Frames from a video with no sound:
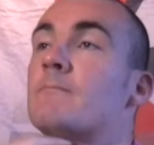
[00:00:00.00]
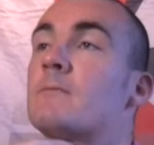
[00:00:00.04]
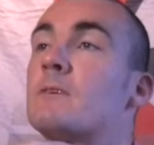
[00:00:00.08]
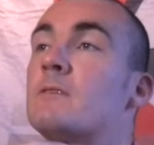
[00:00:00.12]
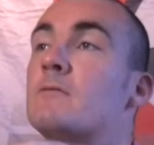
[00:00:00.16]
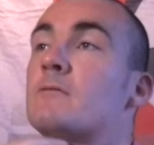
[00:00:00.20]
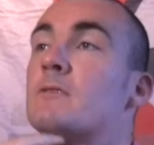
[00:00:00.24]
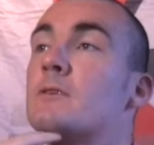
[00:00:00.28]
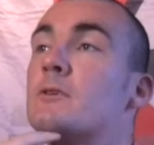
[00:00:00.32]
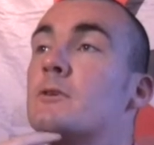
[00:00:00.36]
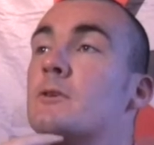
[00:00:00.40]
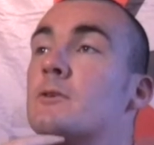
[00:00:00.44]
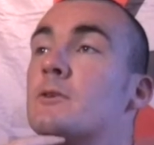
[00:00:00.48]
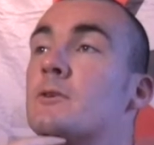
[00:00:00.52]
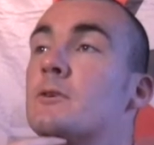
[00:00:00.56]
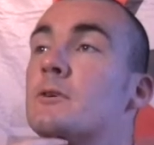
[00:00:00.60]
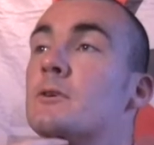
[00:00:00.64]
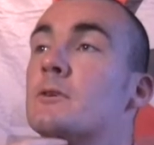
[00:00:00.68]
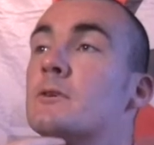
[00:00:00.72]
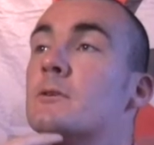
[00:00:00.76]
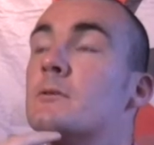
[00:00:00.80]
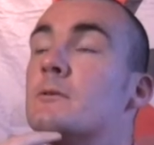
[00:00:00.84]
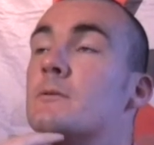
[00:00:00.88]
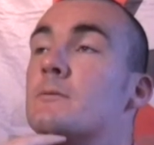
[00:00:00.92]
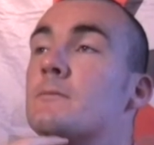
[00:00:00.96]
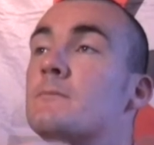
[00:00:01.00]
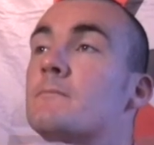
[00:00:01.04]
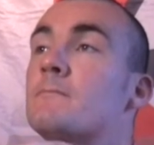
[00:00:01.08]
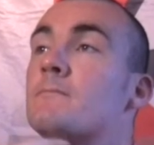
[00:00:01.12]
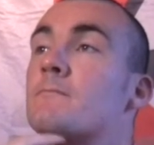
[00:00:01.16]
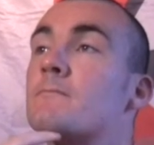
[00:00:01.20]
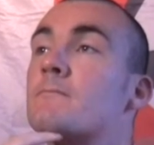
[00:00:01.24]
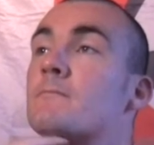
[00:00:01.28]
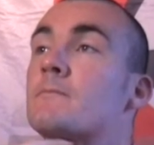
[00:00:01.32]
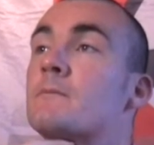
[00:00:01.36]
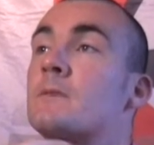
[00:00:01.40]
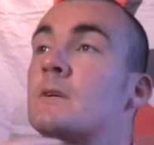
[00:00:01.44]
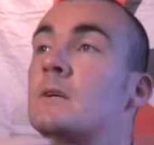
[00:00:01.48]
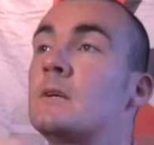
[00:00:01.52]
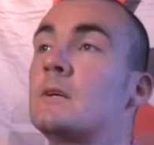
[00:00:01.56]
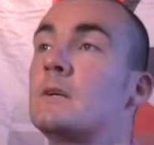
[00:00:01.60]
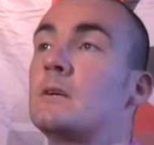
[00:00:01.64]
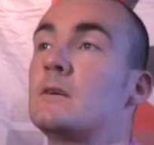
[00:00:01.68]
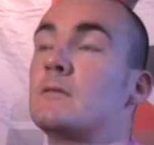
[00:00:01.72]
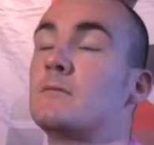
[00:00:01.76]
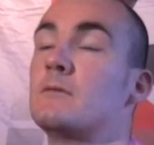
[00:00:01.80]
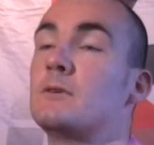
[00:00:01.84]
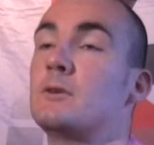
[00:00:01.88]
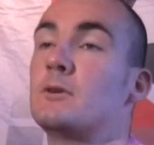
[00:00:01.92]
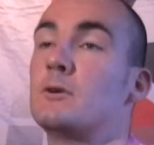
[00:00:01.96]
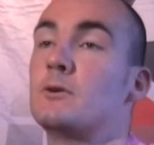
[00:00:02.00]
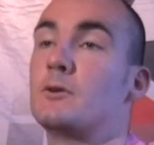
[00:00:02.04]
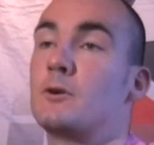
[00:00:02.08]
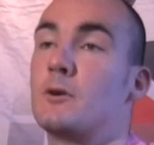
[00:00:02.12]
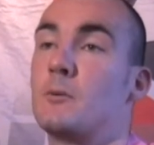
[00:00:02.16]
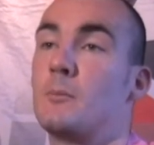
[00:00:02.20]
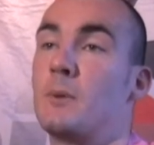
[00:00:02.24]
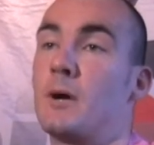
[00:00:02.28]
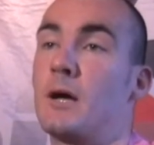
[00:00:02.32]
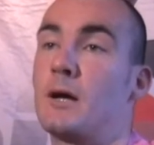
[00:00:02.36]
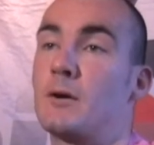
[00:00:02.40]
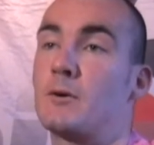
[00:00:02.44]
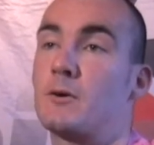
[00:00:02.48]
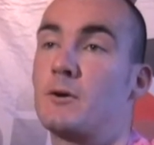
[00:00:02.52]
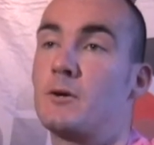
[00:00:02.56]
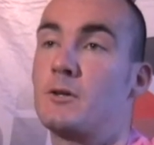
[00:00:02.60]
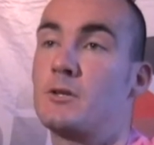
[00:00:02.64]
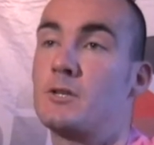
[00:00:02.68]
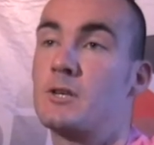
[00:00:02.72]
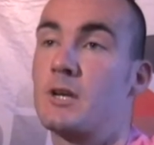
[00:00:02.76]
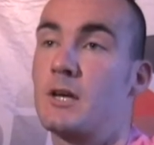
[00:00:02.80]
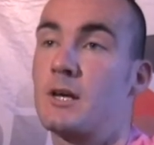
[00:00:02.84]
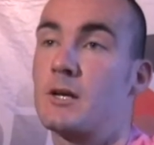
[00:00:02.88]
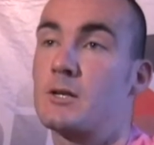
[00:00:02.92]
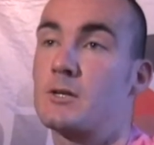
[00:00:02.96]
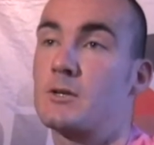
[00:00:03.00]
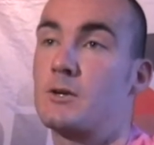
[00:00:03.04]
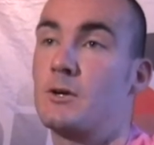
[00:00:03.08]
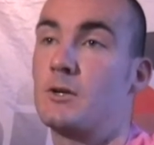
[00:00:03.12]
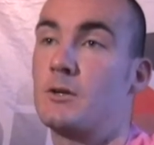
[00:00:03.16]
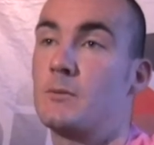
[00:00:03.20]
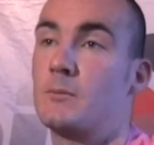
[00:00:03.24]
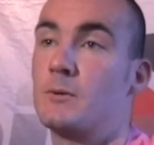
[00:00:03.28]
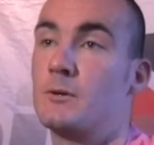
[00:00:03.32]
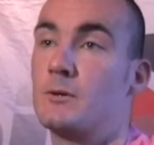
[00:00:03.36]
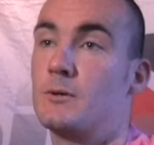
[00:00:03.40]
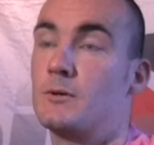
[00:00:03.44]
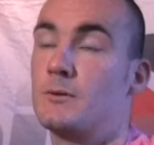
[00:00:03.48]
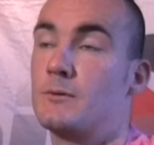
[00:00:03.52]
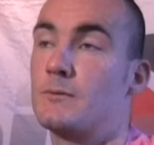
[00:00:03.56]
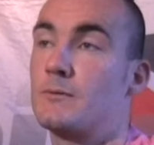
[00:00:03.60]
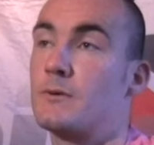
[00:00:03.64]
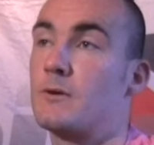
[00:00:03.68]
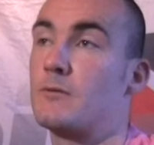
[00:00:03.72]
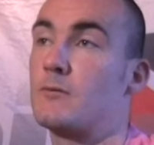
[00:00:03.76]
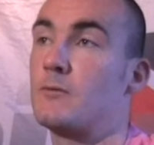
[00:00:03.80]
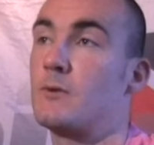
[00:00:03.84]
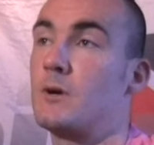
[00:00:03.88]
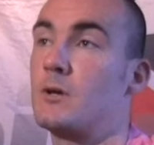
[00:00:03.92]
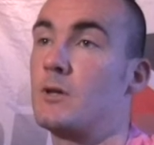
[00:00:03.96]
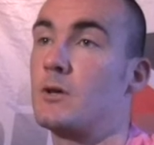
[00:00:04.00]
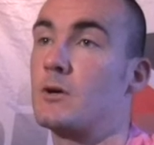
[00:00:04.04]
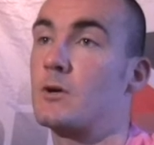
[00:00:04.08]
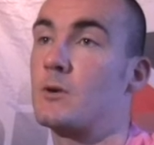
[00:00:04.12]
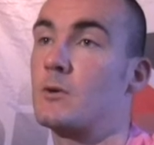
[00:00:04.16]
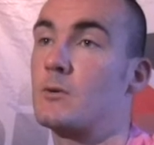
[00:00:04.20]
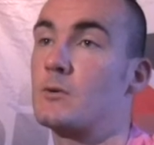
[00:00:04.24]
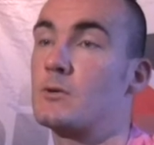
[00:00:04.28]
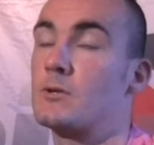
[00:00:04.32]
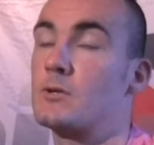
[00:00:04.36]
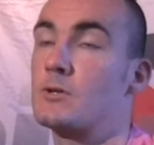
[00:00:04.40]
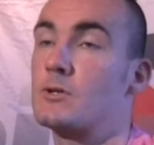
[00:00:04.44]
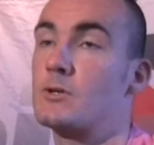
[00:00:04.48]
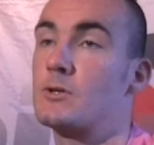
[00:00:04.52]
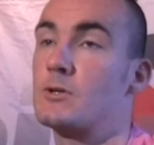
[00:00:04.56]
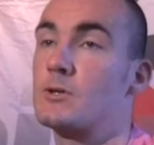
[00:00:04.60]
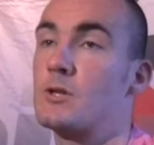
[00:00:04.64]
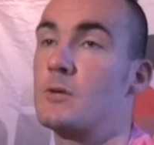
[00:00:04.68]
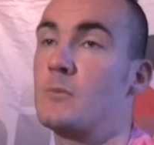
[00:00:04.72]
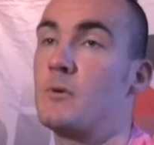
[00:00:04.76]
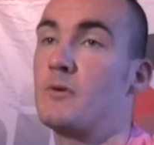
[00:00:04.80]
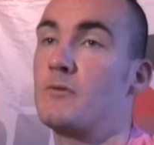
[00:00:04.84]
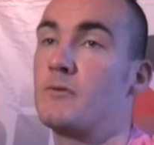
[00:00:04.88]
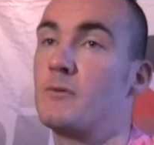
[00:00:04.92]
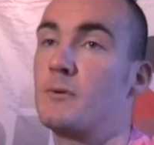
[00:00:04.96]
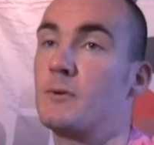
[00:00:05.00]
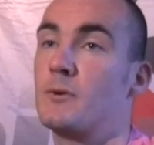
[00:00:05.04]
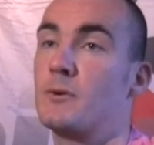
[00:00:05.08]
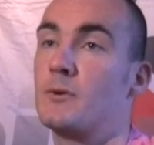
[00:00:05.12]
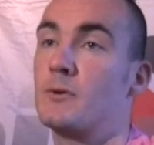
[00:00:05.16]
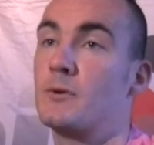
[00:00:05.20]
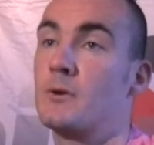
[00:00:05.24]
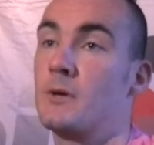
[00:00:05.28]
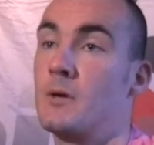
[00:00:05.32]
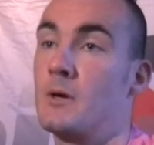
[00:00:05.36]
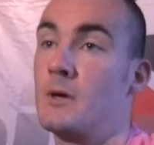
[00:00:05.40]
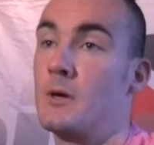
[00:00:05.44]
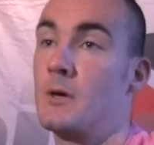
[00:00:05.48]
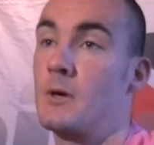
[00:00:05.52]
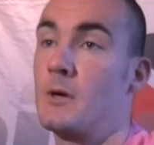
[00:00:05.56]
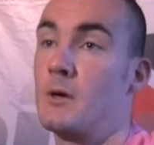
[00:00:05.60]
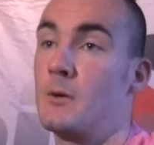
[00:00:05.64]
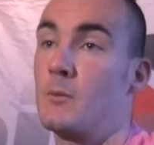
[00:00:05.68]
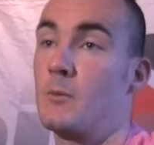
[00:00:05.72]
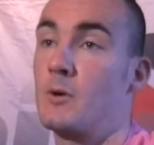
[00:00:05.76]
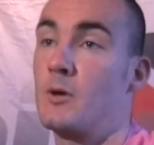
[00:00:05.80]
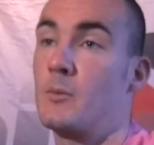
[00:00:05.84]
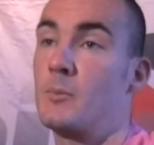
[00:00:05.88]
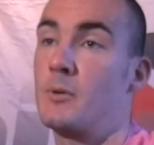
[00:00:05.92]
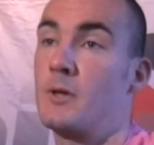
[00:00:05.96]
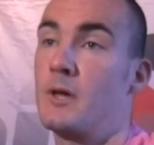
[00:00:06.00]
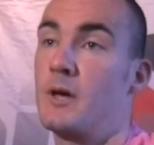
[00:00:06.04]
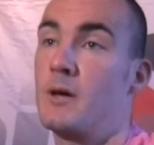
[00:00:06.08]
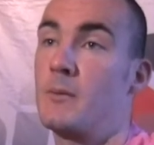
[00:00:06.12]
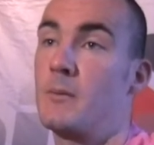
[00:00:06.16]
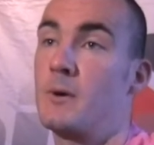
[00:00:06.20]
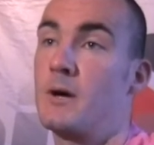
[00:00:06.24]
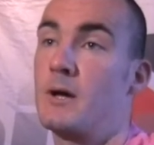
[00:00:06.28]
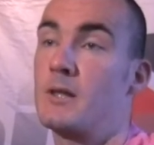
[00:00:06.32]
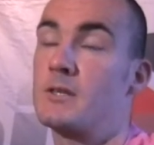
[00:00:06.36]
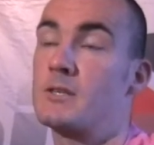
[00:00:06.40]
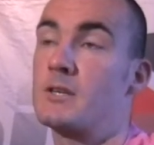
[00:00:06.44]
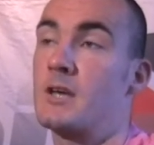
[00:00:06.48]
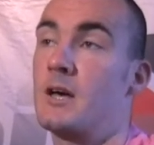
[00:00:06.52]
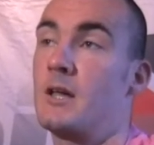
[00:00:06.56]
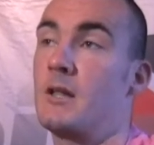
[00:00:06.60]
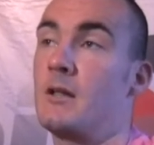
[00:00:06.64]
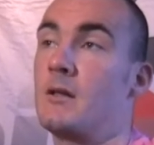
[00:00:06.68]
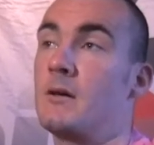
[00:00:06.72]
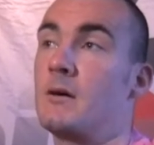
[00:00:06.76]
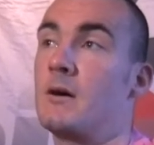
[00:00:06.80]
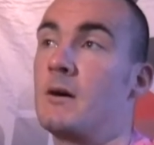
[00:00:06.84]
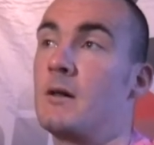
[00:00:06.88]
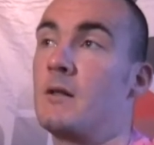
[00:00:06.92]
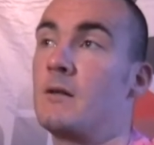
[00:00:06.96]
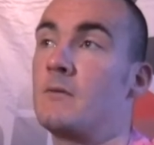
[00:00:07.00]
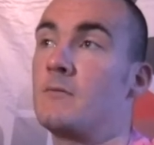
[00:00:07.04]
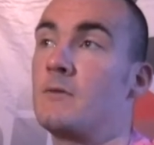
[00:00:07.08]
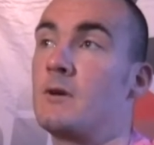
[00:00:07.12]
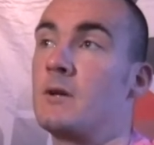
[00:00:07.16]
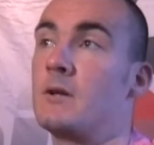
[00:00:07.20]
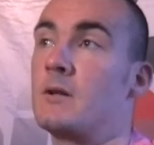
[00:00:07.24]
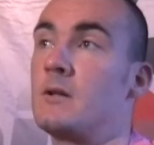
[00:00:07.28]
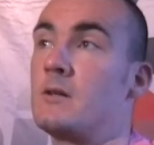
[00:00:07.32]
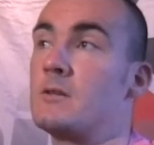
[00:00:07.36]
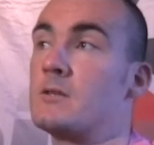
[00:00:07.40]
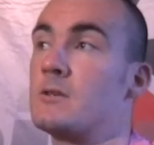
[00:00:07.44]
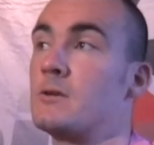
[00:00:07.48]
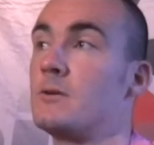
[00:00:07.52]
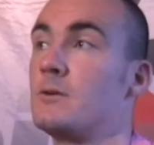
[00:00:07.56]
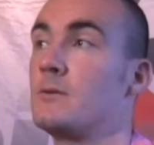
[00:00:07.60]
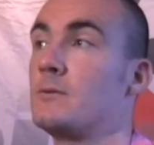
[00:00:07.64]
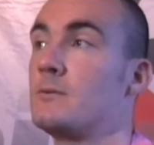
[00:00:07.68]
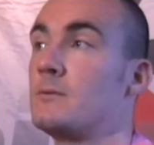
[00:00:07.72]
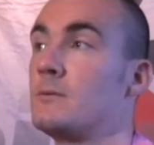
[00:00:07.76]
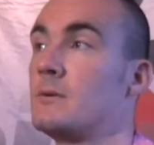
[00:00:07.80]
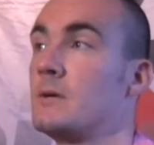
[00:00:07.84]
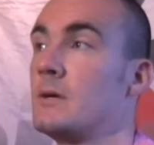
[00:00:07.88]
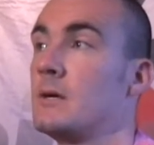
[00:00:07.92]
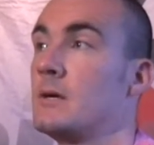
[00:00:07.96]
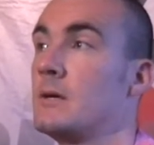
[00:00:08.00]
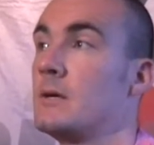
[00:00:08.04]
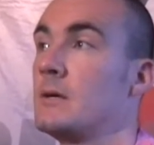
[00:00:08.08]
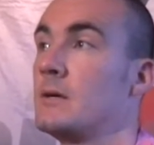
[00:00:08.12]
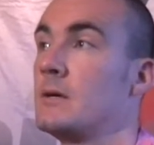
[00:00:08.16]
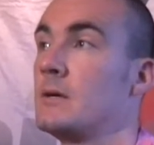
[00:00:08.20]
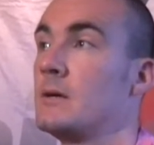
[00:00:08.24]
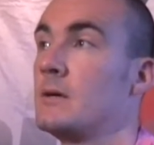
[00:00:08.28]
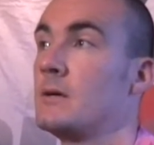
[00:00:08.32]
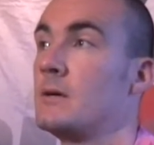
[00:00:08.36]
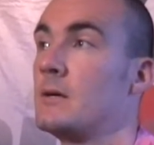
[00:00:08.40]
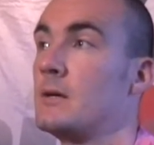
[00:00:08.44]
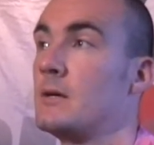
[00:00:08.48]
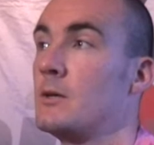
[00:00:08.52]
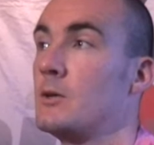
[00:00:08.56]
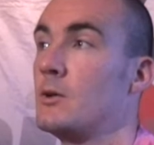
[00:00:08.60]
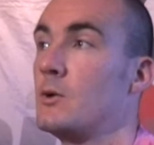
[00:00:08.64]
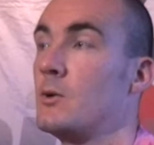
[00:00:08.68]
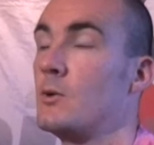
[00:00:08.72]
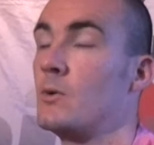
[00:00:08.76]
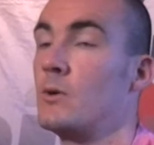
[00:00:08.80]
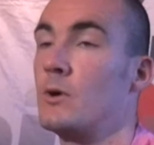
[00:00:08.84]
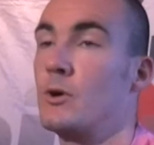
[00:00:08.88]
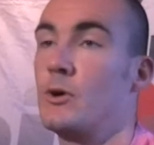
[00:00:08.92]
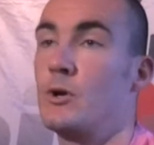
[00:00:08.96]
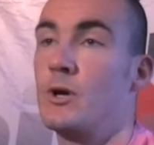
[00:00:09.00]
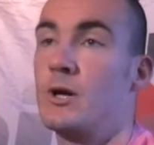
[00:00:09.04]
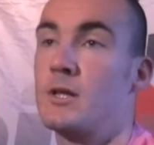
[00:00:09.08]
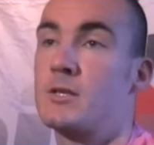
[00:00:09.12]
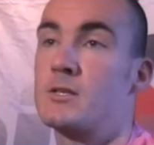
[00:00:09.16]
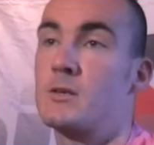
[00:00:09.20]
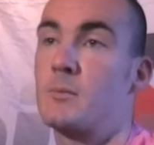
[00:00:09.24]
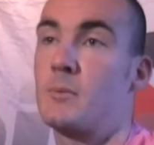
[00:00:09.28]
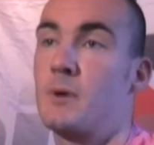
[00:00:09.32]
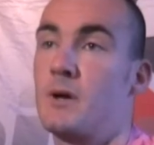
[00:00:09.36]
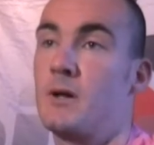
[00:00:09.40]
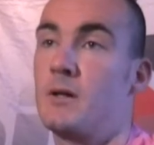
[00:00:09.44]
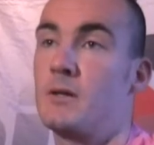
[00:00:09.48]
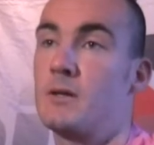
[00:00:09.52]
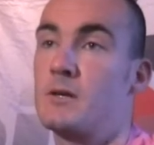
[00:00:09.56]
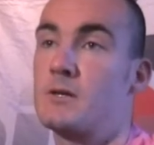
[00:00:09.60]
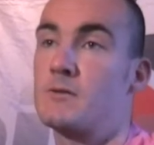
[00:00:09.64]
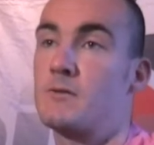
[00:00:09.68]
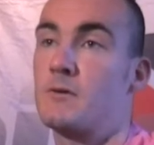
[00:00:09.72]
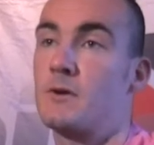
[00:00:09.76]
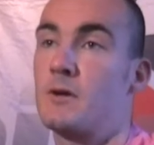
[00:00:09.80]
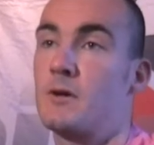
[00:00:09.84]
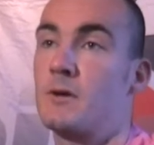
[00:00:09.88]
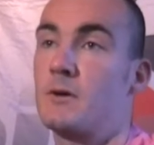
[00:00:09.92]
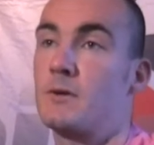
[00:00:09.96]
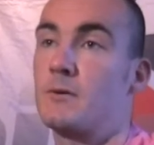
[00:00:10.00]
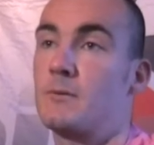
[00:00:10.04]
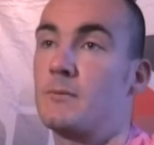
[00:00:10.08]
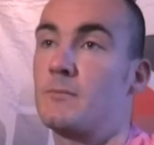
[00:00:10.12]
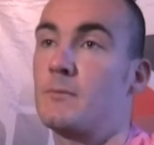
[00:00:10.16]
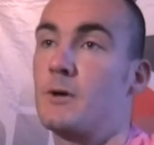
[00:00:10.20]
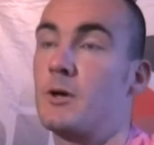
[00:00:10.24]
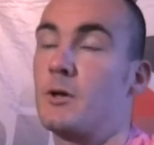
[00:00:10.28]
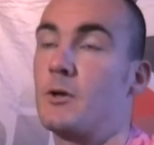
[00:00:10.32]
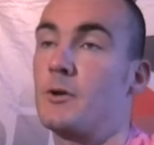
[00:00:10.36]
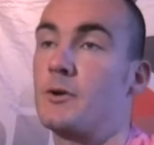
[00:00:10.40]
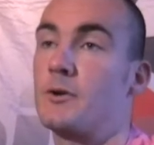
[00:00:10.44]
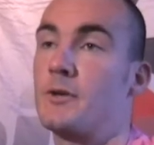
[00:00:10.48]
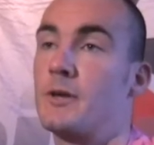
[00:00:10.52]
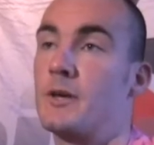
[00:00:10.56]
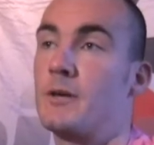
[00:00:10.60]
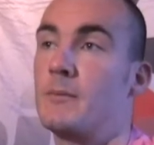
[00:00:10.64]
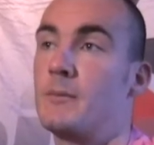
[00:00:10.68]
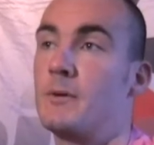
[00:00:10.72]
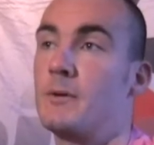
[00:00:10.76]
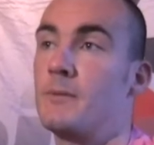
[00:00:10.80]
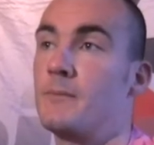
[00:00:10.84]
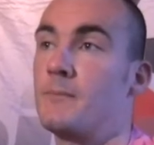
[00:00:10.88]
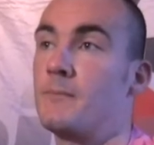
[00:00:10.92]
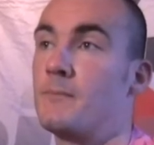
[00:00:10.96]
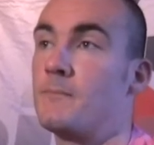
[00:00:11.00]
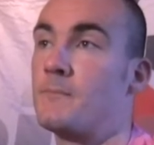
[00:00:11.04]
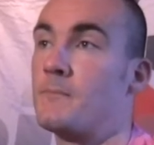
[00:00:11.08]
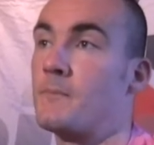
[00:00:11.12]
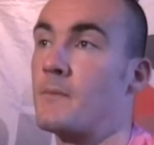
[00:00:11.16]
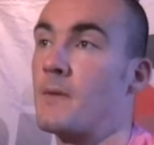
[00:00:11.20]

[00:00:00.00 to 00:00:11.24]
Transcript: If you done your background checks on him, or if one of the coaches, usually before we play a match, Alan Reynolds he'll know who hits the penalties for the other team, and